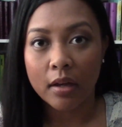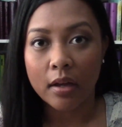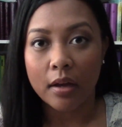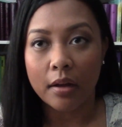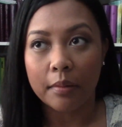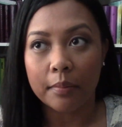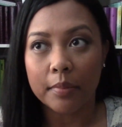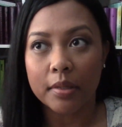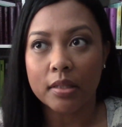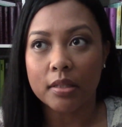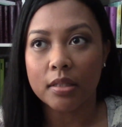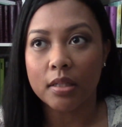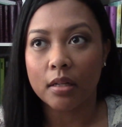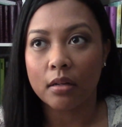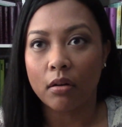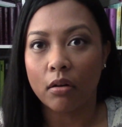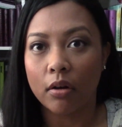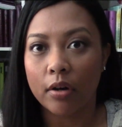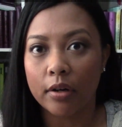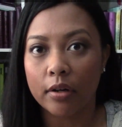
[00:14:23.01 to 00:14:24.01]
It's
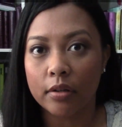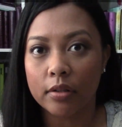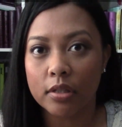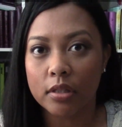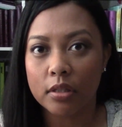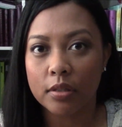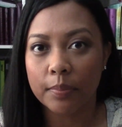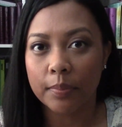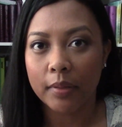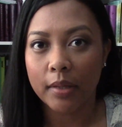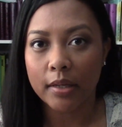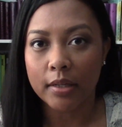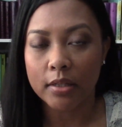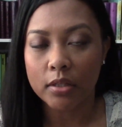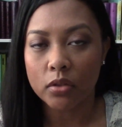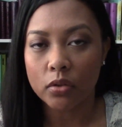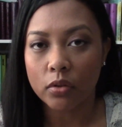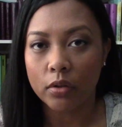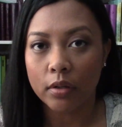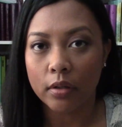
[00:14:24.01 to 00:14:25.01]
an art supply
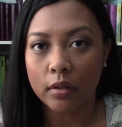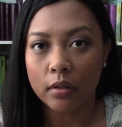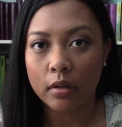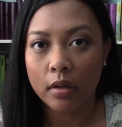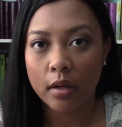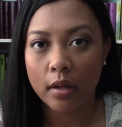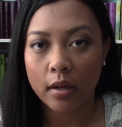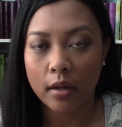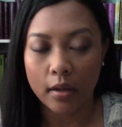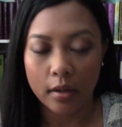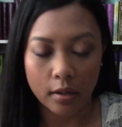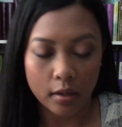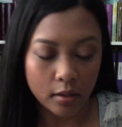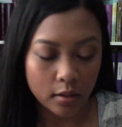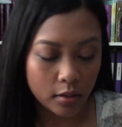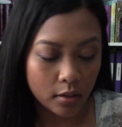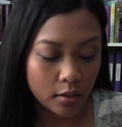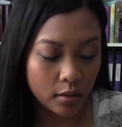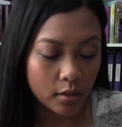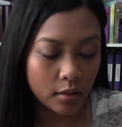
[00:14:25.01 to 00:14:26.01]
store.
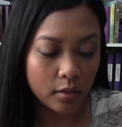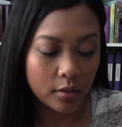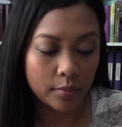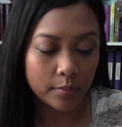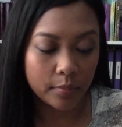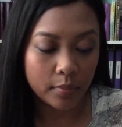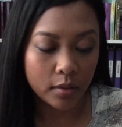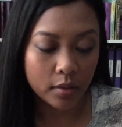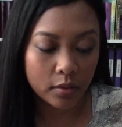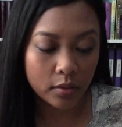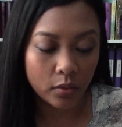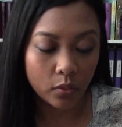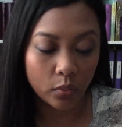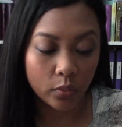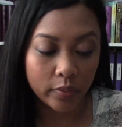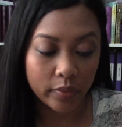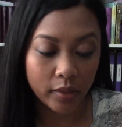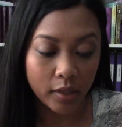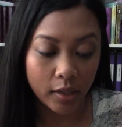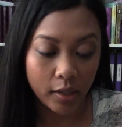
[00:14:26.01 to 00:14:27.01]
The
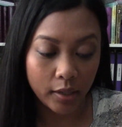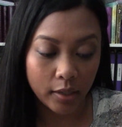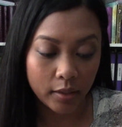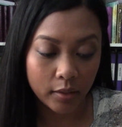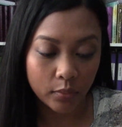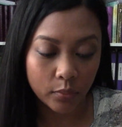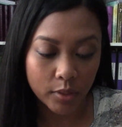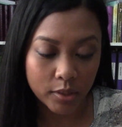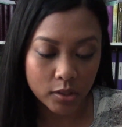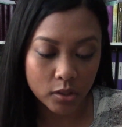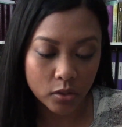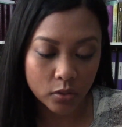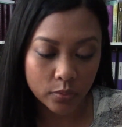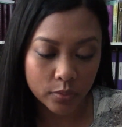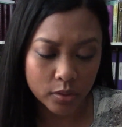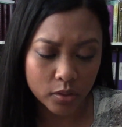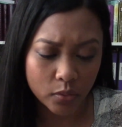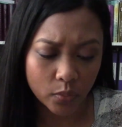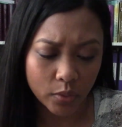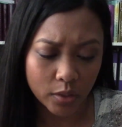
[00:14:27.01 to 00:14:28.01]
one that I went to
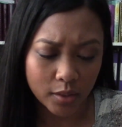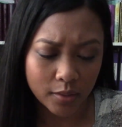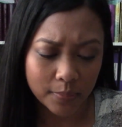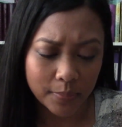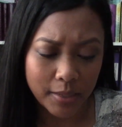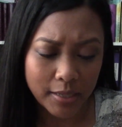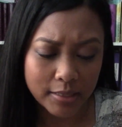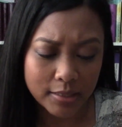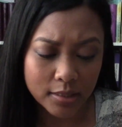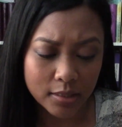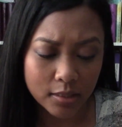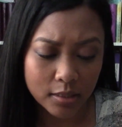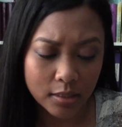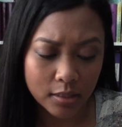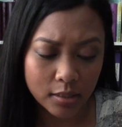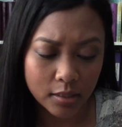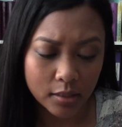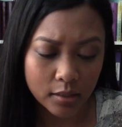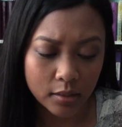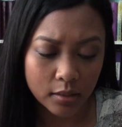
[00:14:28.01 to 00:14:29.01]
was the one in
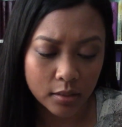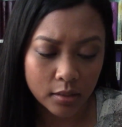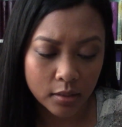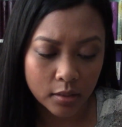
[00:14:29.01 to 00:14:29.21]
Pasadena.